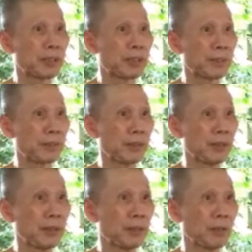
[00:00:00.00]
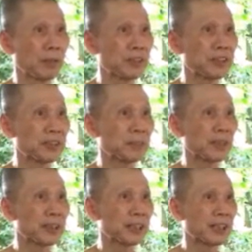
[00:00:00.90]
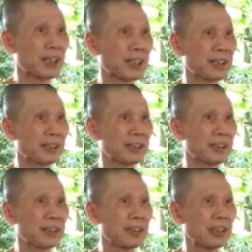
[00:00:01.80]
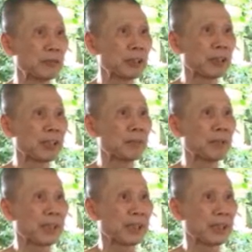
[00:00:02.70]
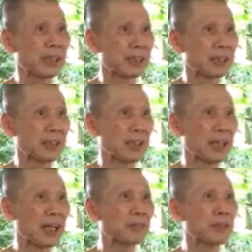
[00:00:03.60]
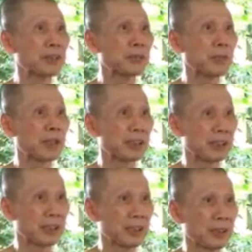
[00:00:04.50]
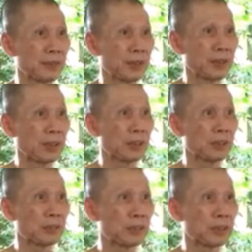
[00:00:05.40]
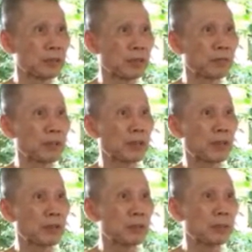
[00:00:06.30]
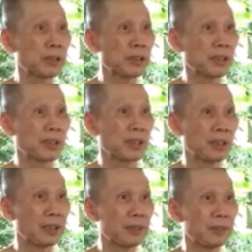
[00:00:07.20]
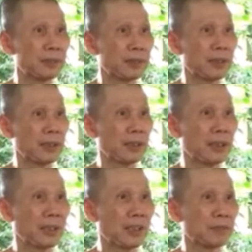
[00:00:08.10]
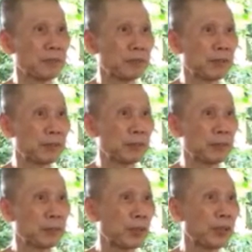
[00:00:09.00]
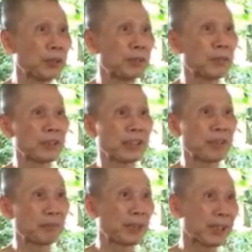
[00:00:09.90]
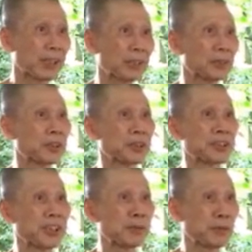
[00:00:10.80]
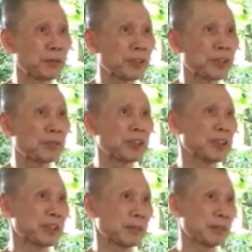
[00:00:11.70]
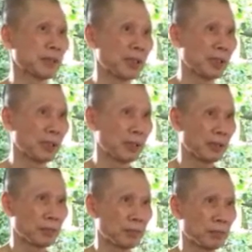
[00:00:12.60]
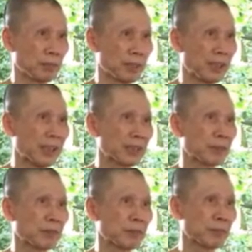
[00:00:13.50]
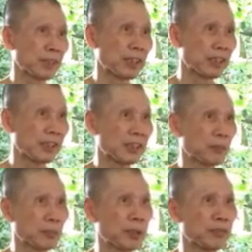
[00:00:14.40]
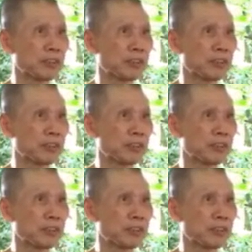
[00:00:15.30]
Once this body dies, it will come back and have a new body. That's what we call rebirth. And when we're reborn, we come back and do the same old thing we did, like in our previous lives.